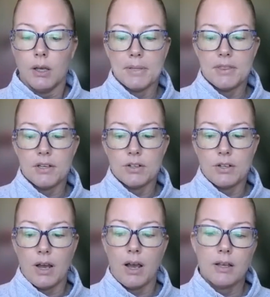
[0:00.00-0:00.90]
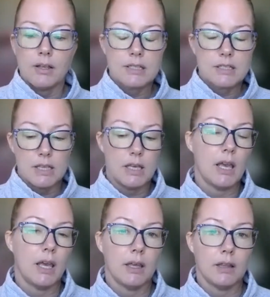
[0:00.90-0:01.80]
but they're not
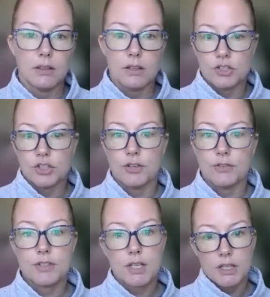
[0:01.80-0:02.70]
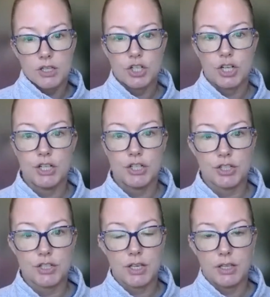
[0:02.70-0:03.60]
seeing the shifts and the
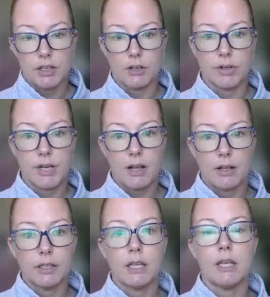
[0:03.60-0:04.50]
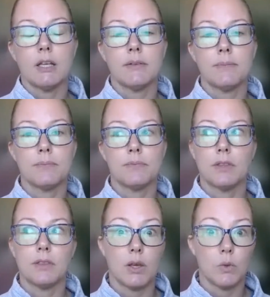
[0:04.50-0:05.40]
changes in their reality
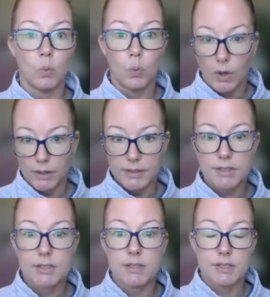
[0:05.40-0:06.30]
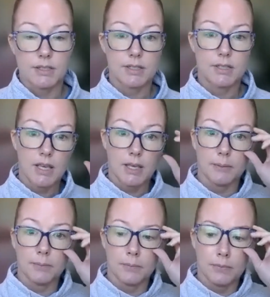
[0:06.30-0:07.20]
that they want to see.
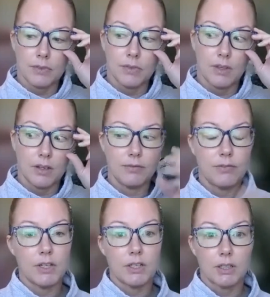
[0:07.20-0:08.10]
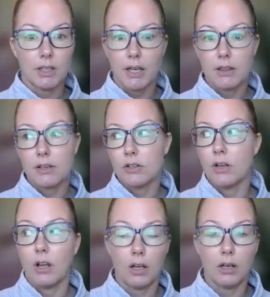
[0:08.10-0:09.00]
They feel like they're
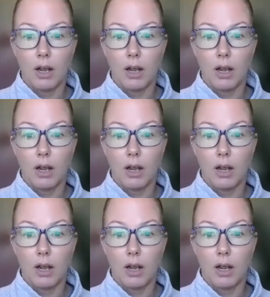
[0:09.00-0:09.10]
not